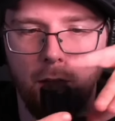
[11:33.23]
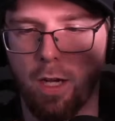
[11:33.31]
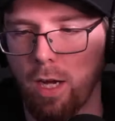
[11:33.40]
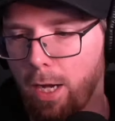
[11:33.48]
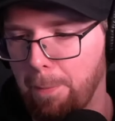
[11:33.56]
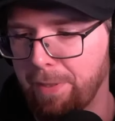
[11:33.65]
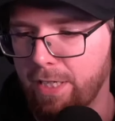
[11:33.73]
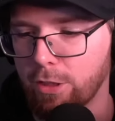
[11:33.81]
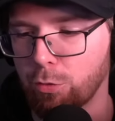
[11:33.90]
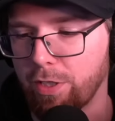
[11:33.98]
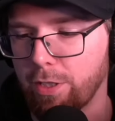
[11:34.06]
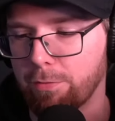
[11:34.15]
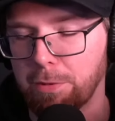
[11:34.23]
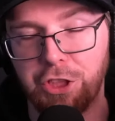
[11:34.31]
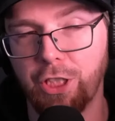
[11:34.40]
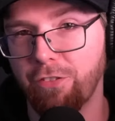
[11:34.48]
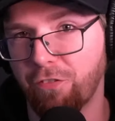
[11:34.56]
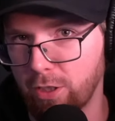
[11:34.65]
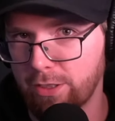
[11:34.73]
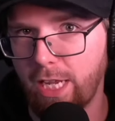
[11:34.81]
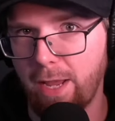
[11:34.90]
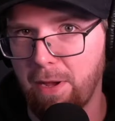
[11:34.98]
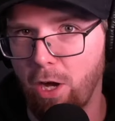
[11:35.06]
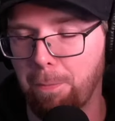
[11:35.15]
Um, because when the machine first
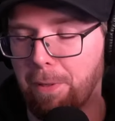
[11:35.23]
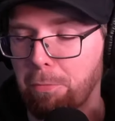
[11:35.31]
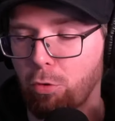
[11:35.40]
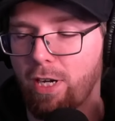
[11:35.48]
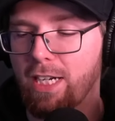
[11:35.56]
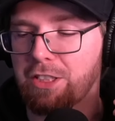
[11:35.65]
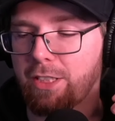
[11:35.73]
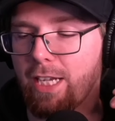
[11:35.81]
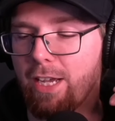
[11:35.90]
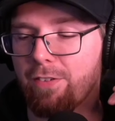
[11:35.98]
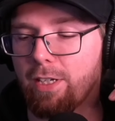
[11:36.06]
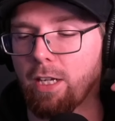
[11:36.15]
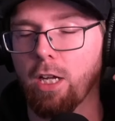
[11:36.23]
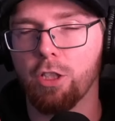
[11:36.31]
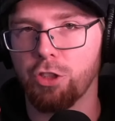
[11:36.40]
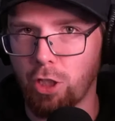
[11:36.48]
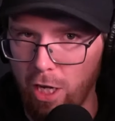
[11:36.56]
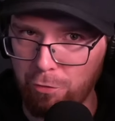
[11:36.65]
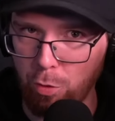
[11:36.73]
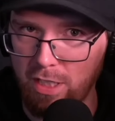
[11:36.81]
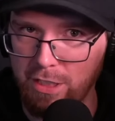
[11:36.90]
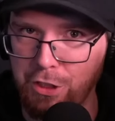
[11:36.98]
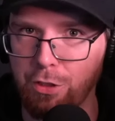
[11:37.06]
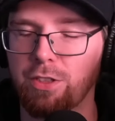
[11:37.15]
came out, people were actually having software
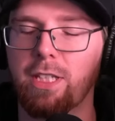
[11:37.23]
issues,